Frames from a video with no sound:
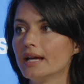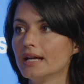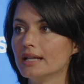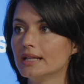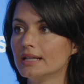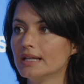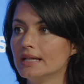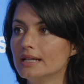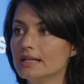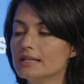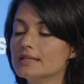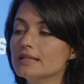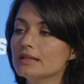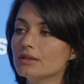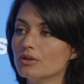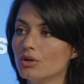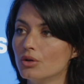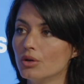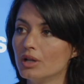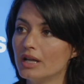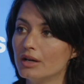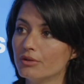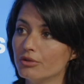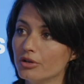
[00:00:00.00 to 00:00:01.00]
leads in
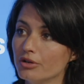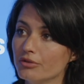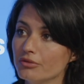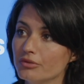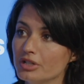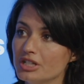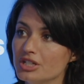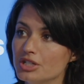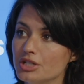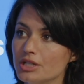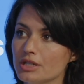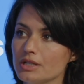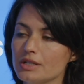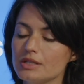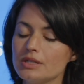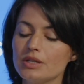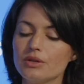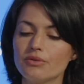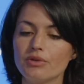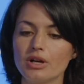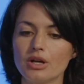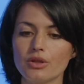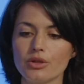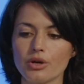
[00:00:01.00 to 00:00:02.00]
all our regions
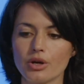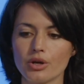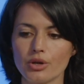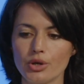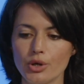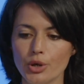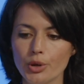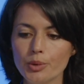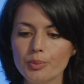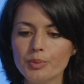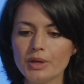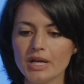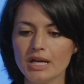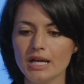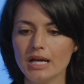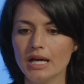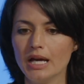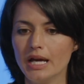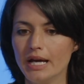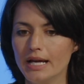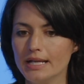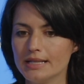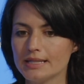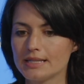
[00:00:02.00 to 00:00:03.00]
around the globe.
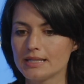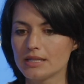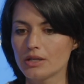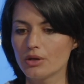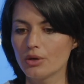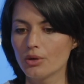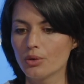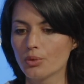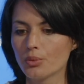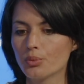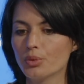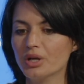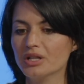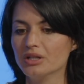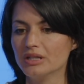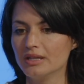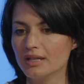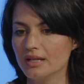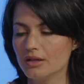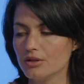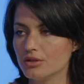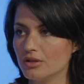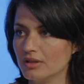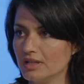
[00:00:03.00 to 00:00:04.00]
And so when
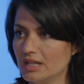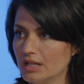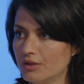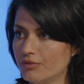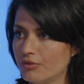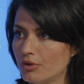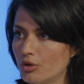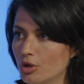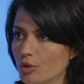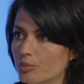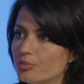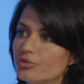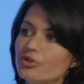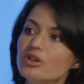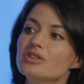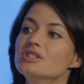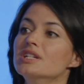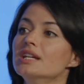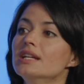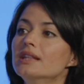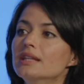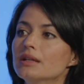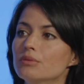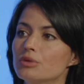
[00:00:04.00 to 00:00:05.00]
there's a need for a
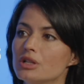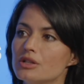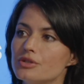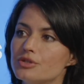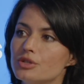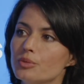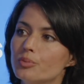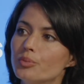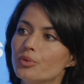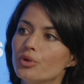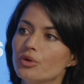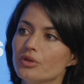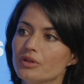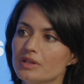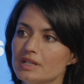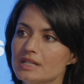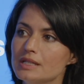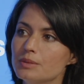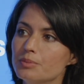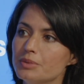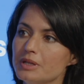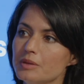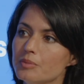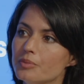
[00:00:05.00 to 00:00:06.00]
project, they will support
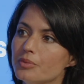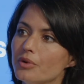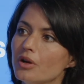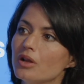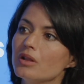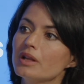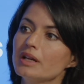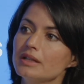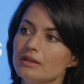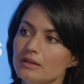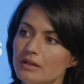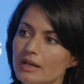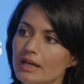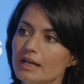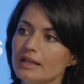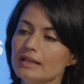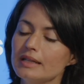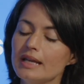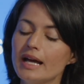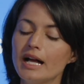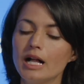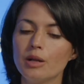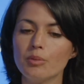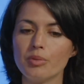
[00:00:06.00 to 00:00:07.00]
these people
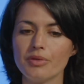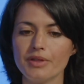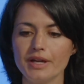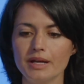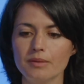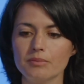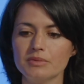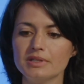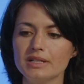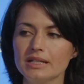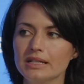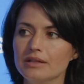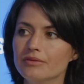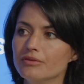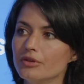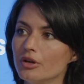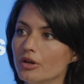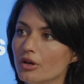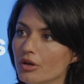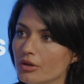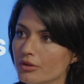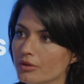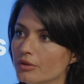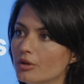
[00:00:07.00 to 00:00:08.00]
and help them deliver
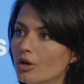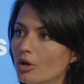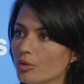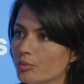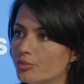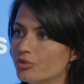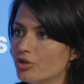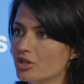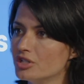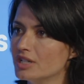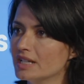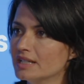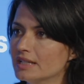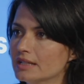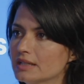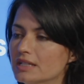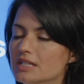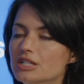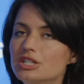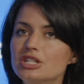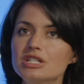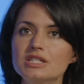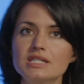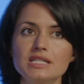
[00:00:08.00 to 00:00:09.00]
on project
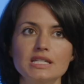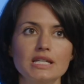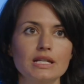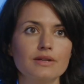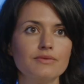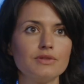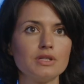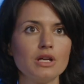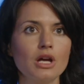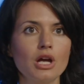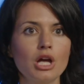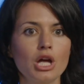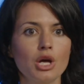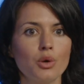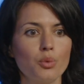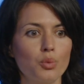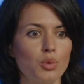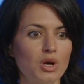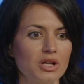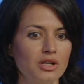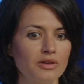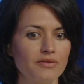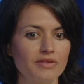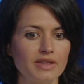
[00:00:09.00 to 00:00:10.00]
initiatives.
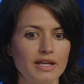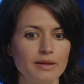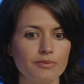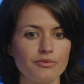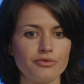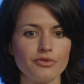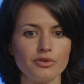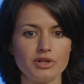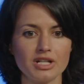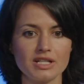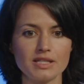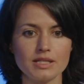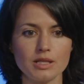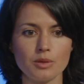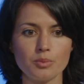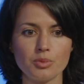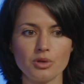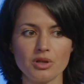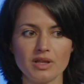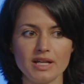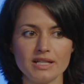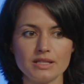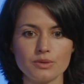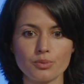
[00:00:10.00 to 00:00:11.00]
One of them, for
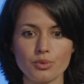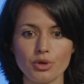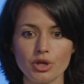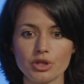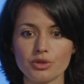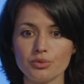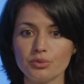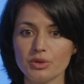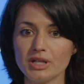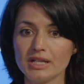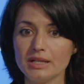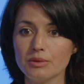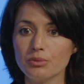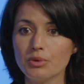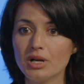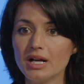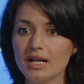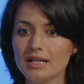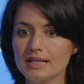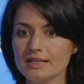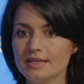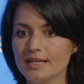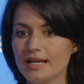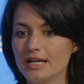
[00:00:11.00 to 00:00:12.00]
example, that's worked really
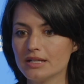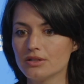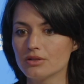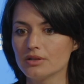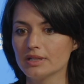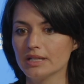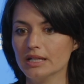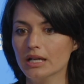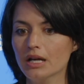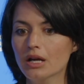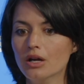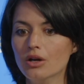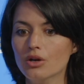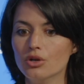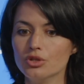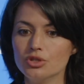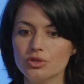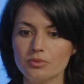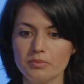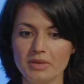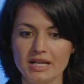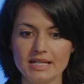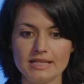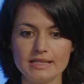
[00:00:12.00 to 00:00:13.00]
well is actually
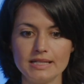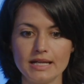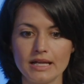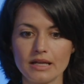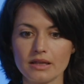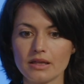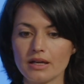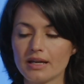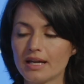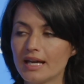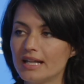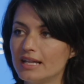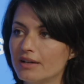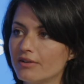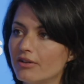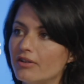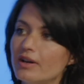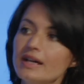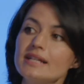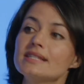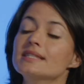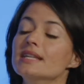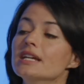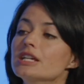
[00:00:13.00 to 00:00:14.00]
automating the
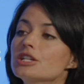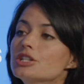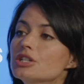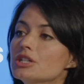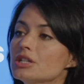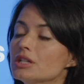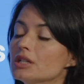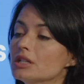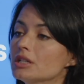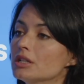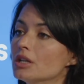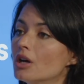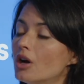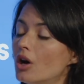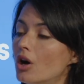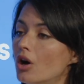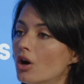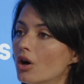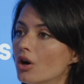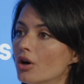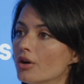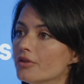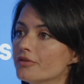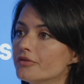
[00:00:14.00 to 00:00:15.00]
categorization
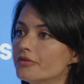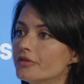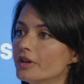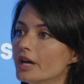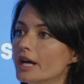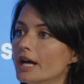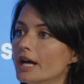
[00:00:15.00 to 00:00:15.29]
of